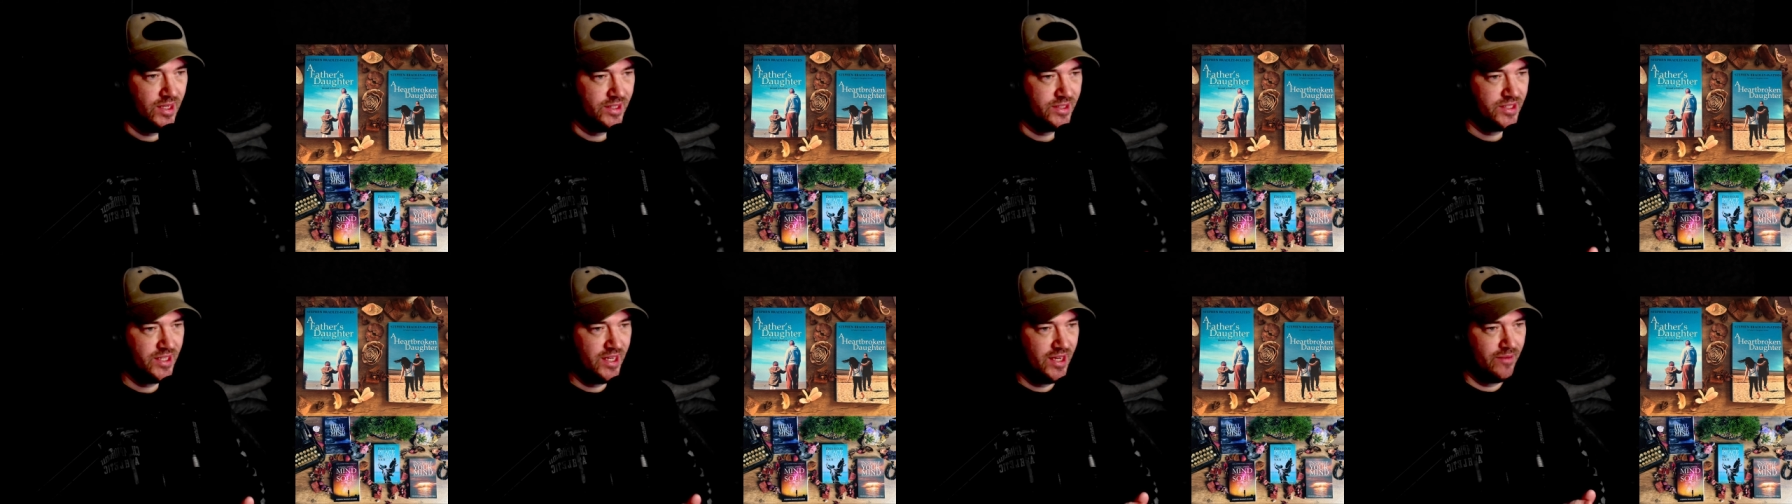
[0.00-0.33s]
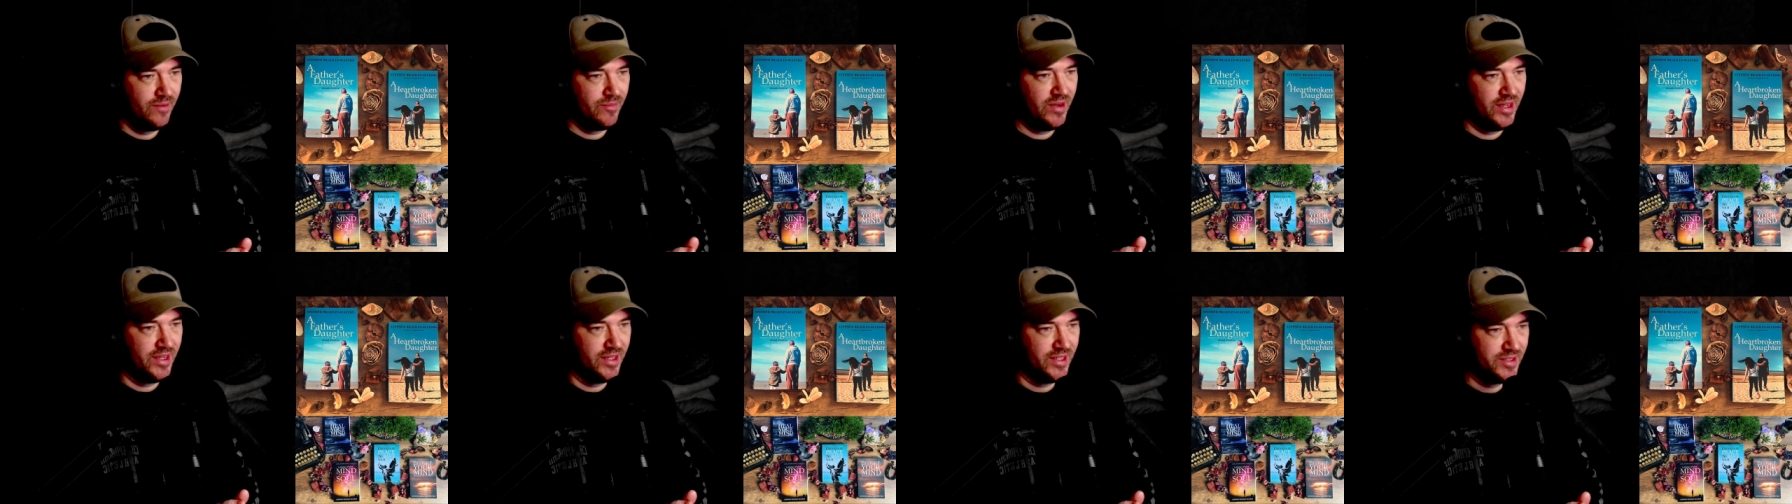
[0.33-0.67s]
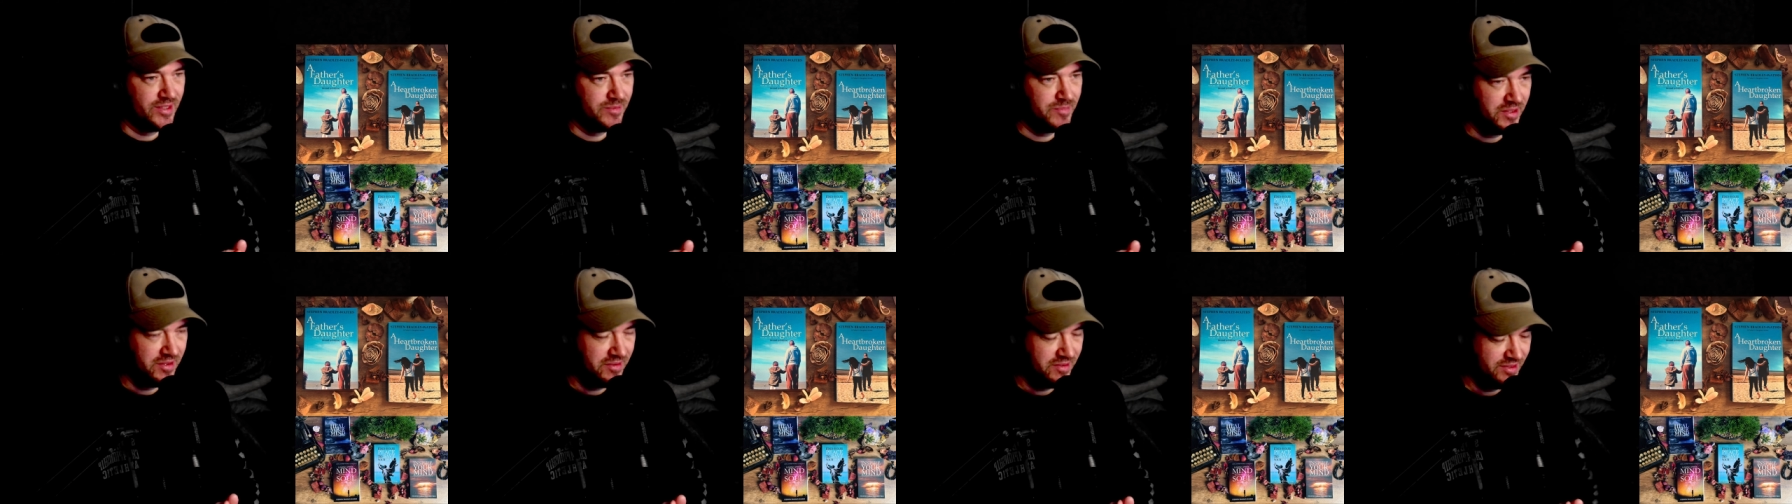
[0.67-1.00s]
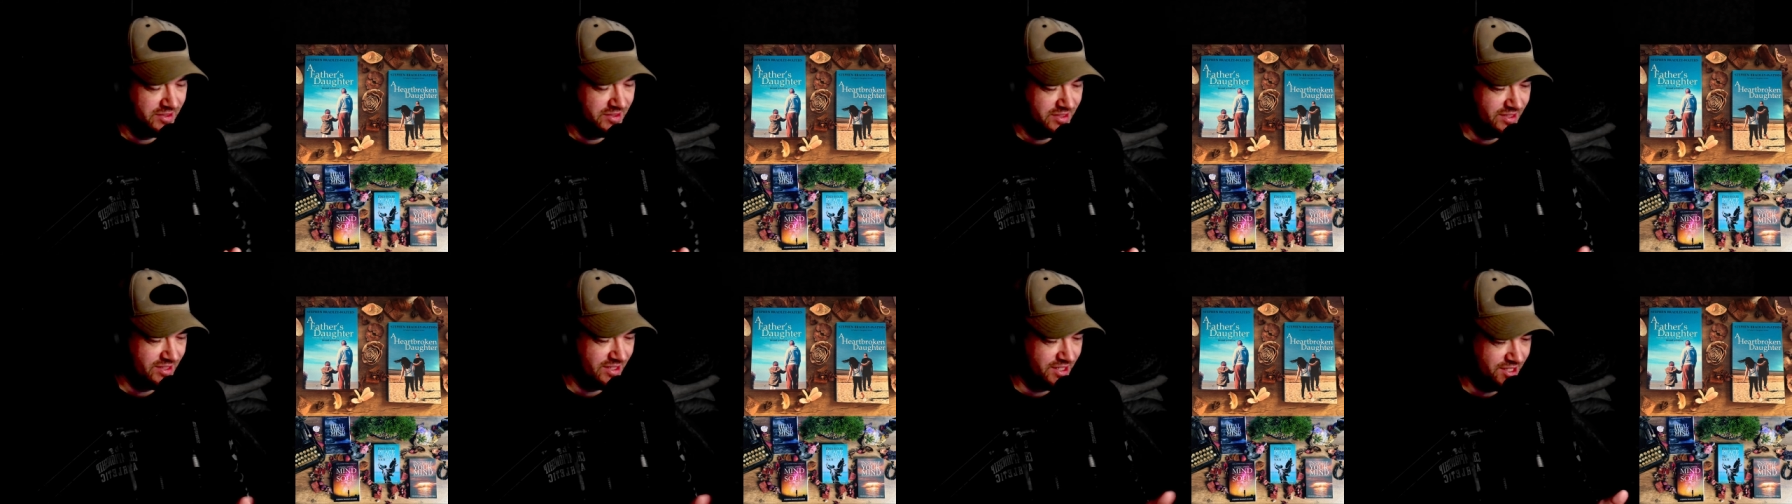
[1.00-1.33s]
I share my
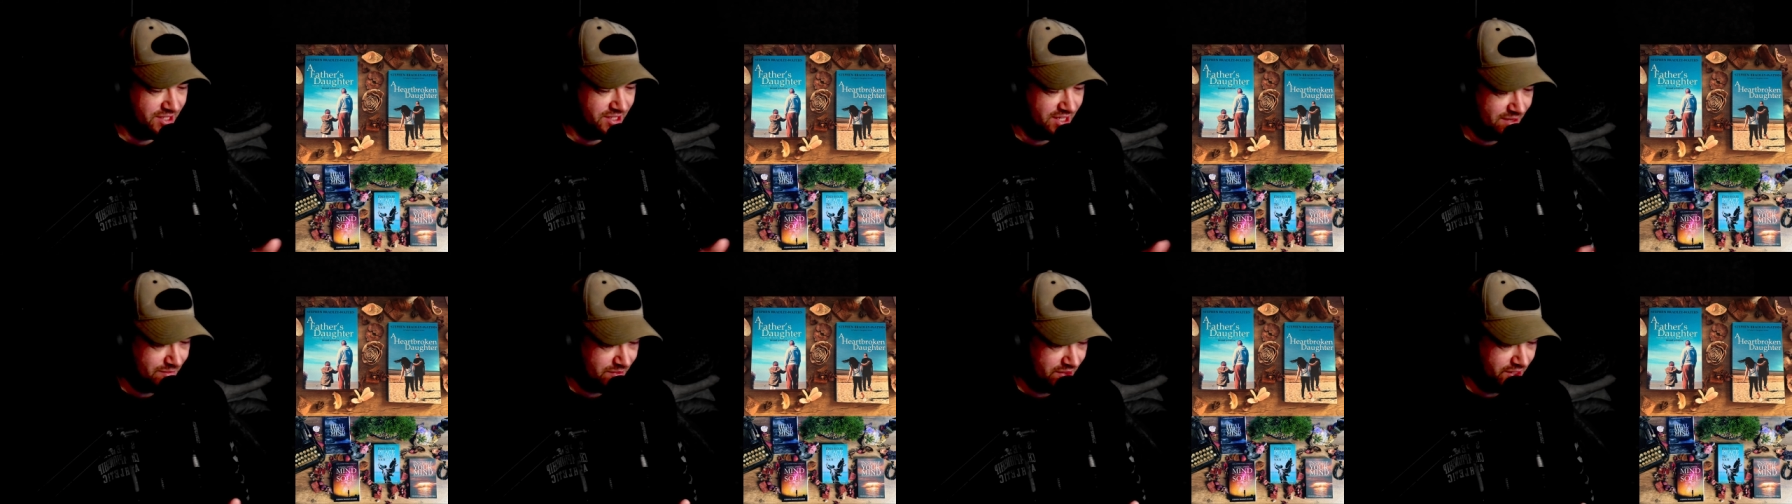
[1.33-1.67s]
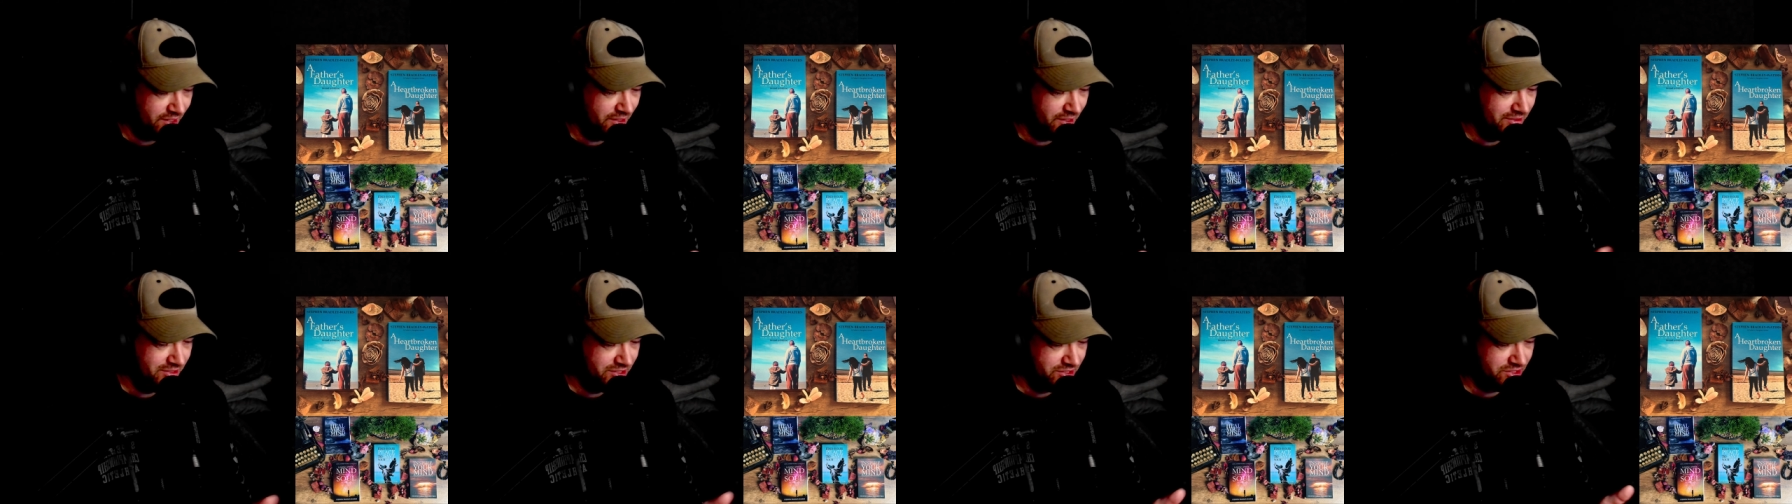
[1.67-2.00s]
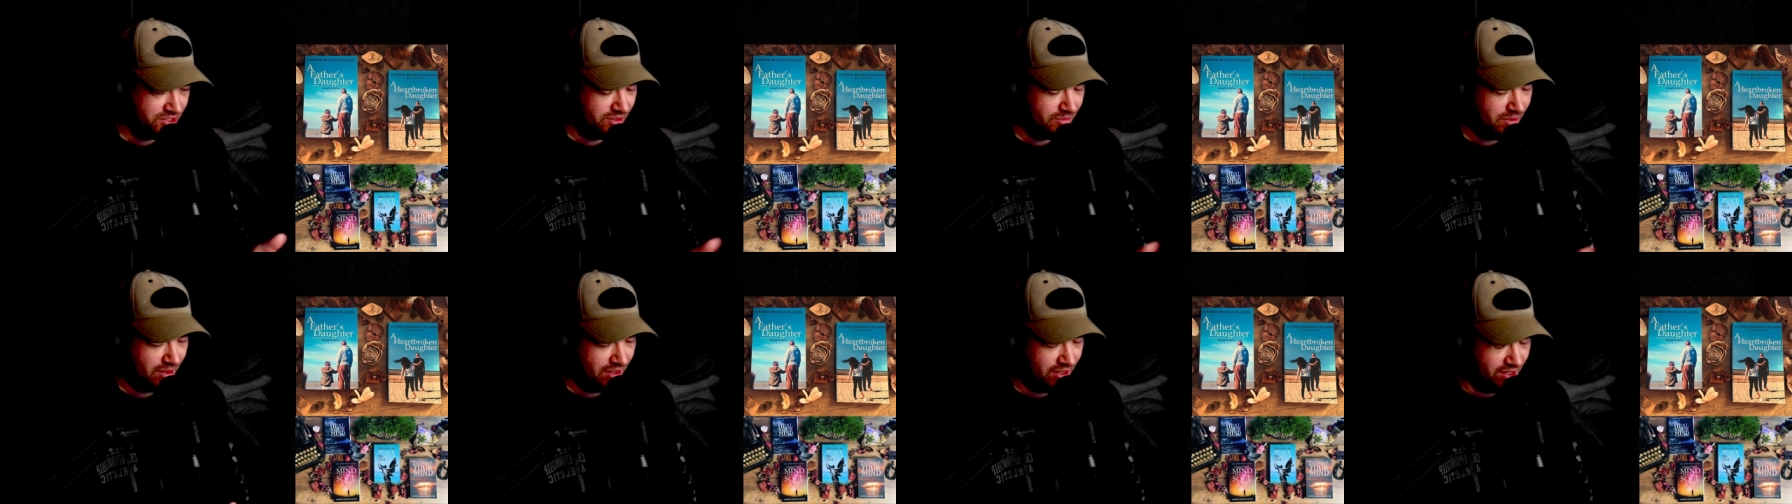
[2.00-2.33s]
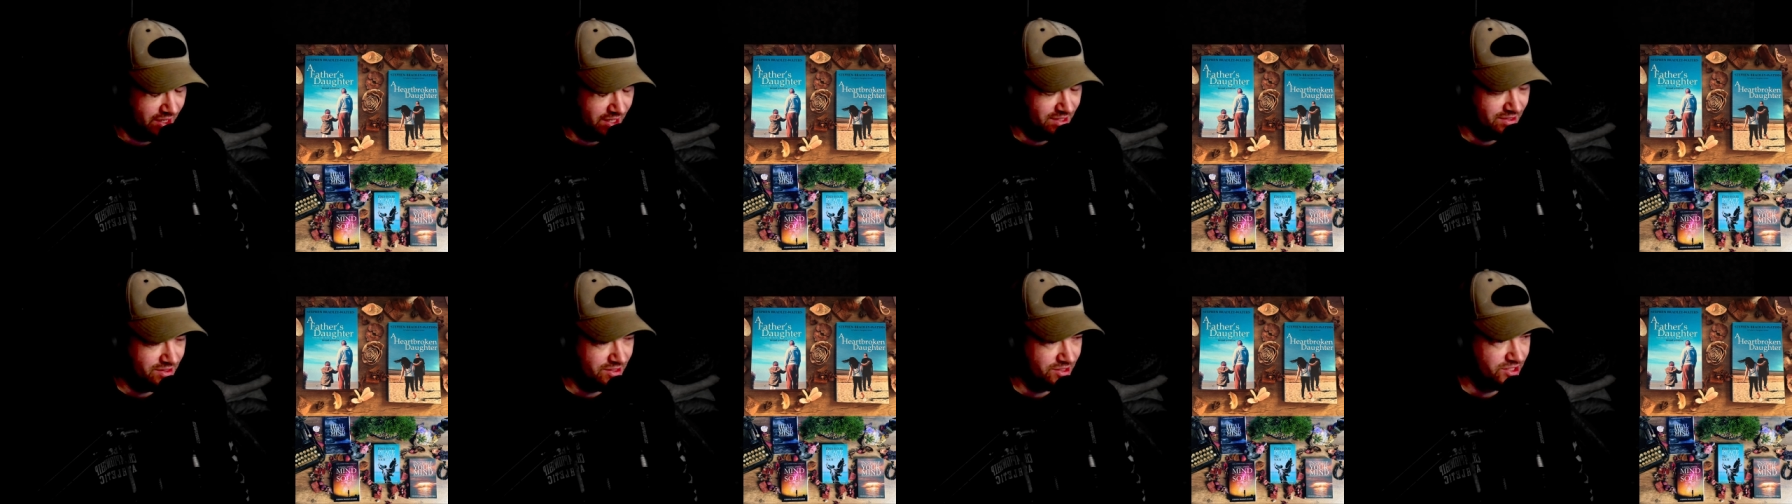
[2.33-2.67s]
experiences. I share my lows. I share my
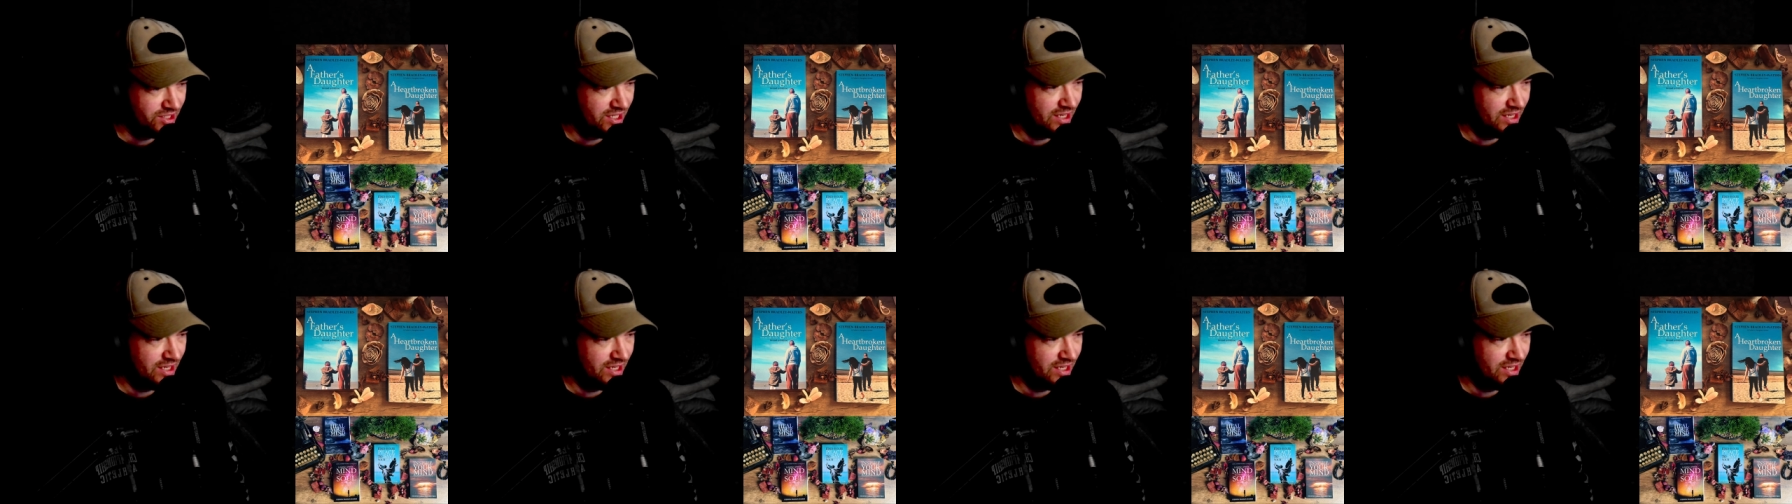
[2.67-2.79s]
highs.